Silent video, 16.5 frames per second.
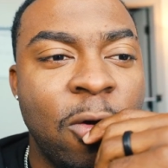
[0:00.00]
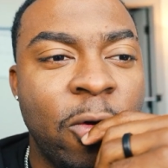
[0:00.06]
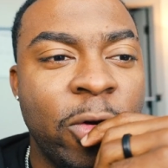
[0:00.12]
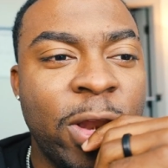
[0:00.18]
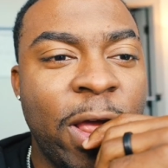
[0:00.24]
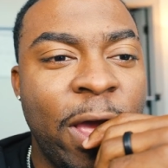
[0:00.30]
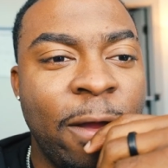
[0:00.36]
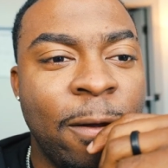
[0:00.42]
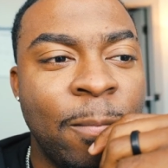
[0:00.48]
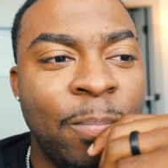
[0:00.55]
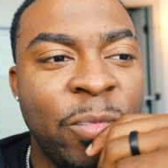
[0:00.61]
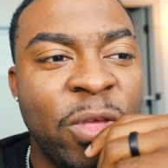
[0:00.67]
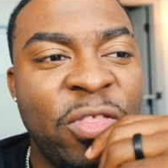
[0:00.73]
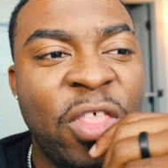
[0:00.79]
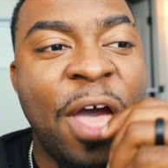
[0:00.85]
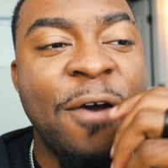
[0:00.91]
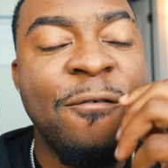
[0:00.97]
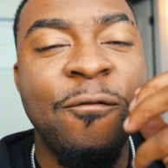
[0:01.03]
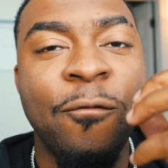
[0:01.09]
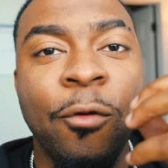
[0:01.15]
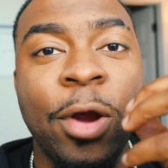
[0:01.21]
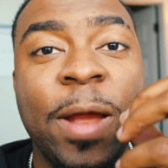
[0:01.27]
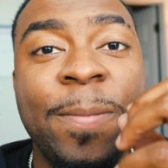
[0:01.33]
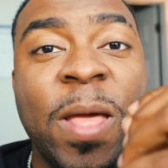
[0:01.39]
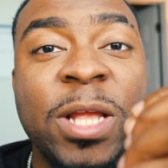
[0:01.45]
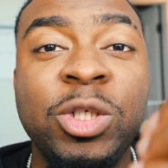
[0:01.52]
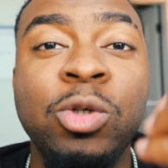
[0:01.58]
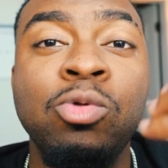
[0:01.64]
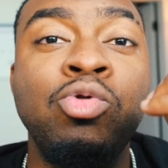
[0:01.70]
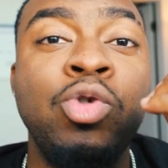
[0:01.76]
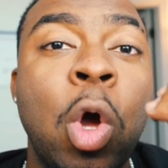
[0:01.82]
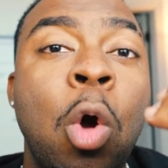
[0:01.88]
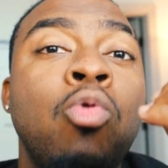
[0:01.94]
like that friend that you
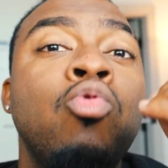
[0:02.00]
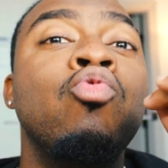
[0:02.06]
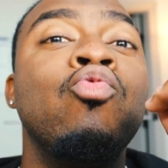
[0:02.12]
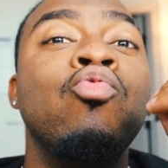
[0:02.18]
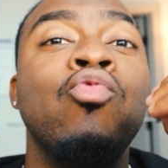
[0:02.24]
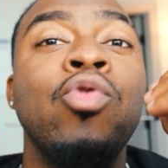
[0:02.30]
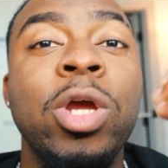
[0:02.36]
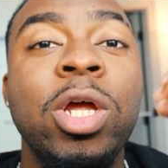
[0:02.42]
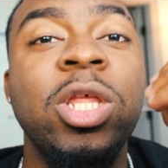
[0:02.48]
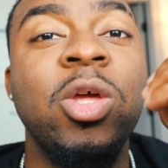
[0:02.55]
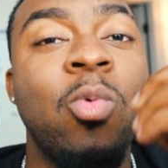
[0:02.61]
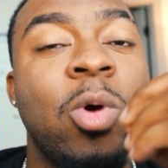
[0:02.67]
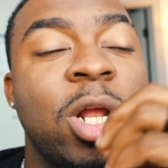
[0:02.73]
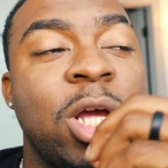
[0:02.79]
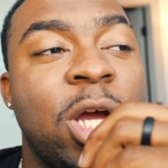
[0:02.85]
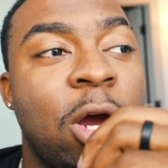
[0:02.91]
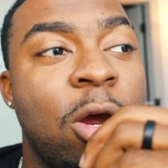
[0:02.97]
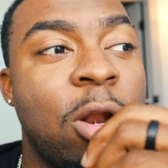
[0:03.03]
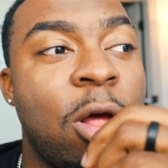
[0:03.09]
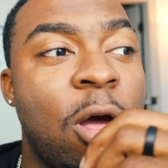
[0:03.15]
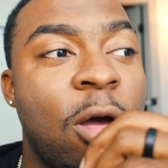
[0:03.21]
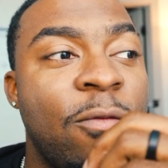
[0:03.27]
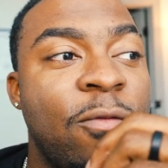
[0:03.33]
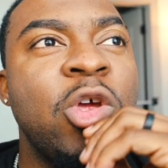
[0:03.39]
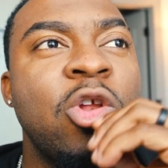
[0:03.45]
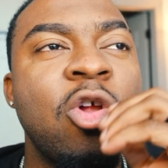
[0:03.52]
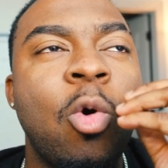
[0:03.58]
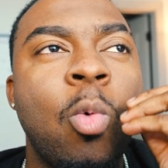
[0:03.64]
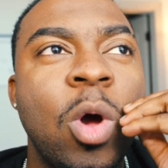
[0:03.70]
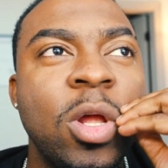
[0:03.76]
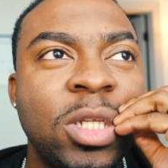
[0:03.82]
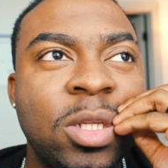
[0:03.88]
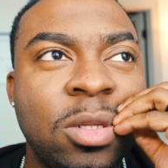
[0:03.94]
don't really want to cut off. You don't
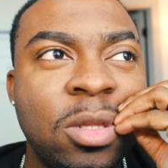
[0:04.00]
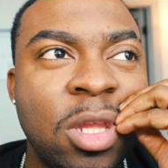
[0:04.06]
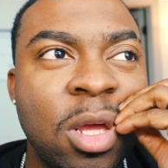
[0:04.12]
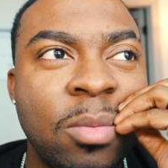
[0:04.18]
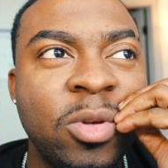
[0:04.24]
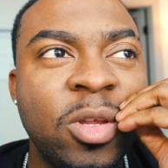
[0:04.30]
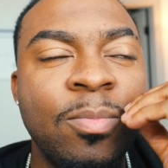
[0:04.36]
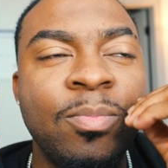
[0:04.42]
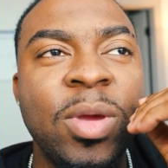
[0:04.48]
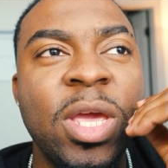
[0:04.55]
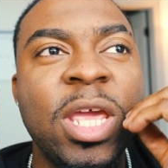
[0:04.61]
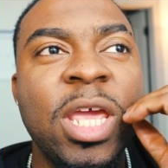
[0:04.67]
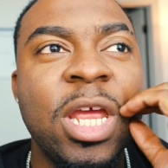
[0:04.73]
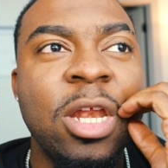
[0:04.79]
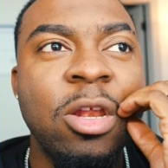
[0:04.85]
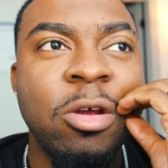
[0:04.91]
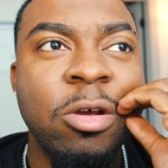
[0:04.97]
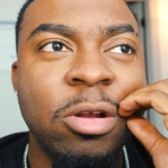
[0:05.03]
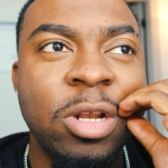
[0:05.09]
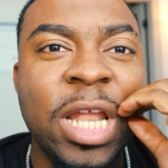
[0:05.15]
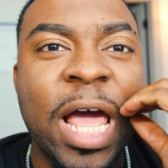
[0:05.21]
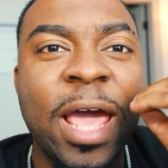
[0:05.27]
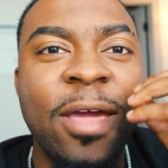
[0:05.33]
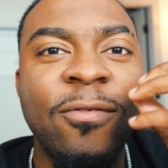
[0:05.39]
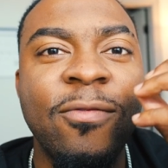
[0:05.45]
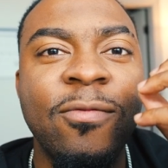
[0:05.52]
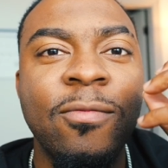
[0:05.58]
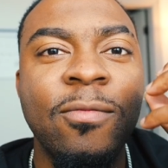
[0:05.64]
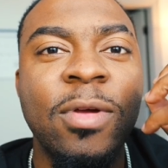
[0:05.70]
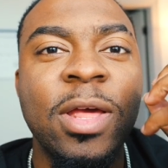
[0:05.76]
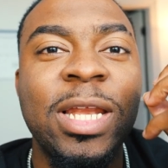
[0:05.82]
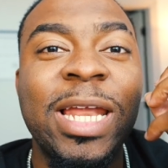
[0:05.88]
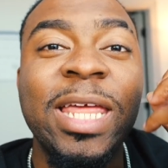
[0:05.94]
want them to be in your life
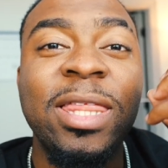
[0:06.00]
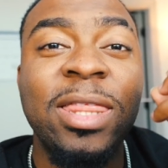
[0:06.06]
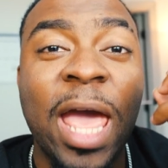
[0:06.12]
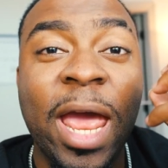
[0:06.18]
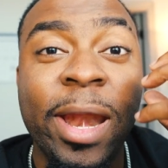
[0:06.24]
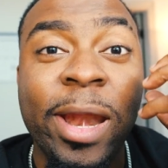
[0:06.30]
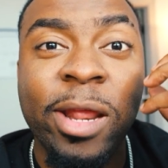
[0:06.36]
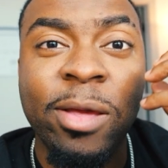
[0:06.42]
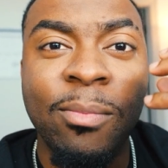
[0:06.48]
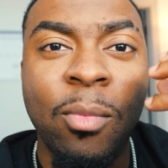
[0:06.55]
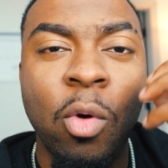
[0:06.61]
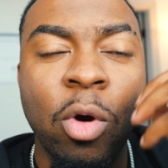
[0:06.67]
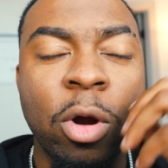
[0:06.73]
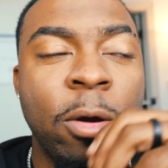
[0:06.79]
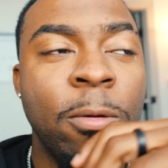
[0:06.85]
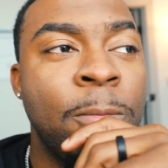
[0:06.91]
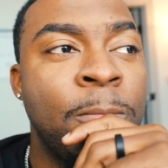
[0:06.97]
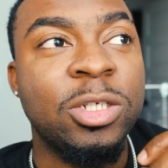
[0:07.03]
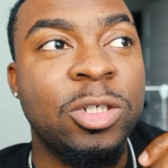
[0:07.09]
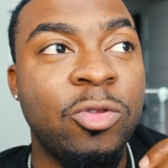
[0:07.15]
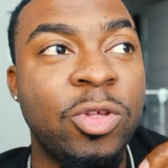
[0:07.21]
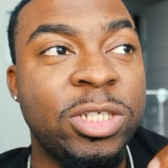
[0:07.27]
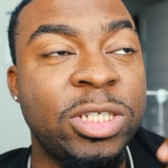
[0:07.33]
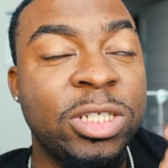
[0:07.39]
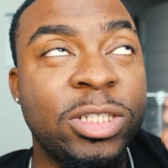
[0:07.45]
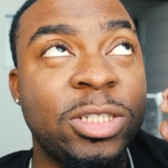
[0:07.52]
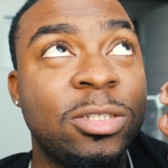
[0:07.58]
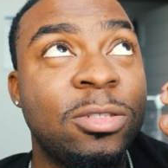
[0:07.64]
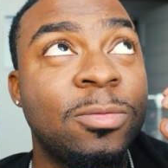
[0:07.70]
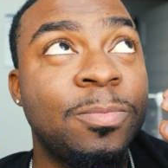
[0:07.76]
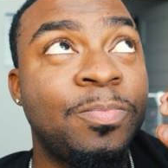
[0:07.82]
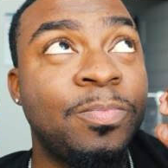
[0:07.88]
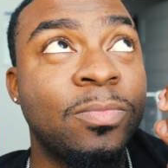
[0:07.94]
like that anymore. So this is
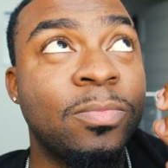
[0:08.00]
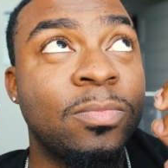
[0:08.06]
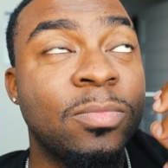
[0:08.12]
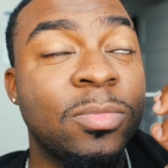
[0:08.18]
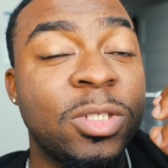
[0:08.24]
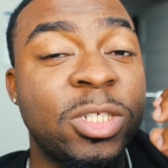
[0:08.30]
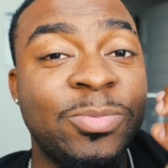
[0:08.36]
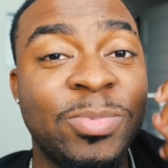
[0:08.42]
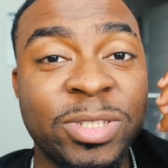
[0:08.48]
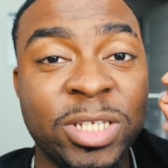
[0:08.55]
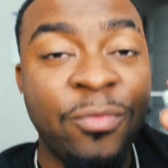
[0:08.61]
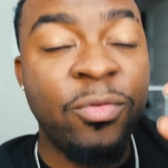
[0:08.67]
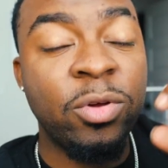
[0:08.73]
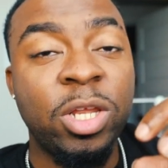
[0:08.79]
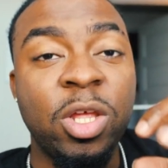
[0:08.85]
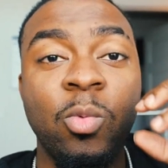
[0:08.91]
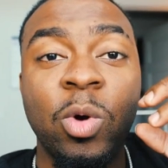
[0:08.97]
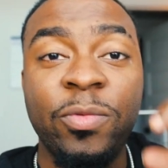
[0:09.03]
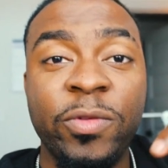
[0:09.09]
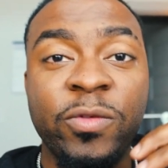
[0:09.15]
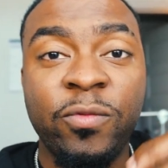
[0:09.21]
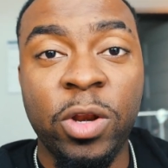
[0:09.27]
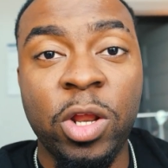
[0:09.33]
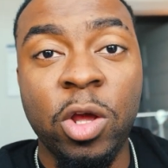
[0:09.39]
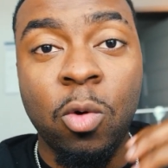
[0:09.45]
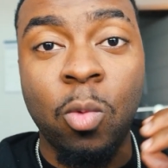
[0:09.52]
specifically what this video